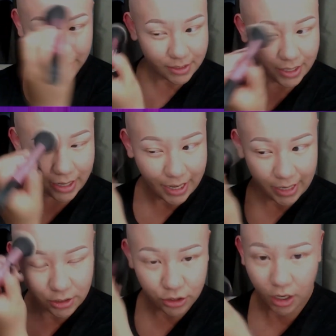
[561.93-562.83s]
I'll dust
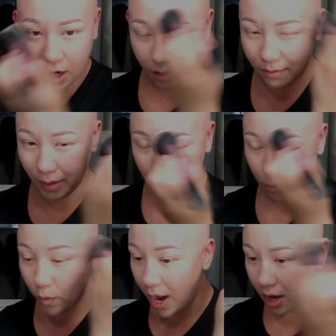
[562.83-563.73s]
any extra off
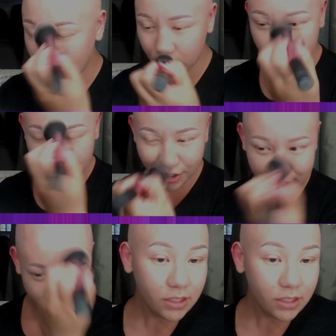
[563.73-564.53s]
my brows.